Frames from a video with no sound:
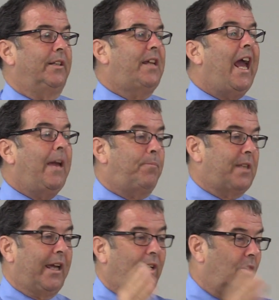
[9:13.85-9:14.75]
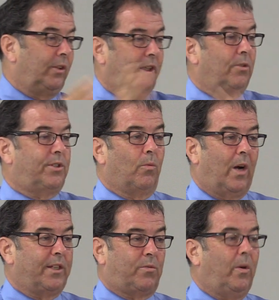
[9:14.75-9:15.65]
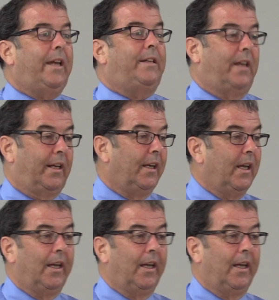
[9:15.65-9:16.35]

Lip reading: tapes, they can only use the ones we did.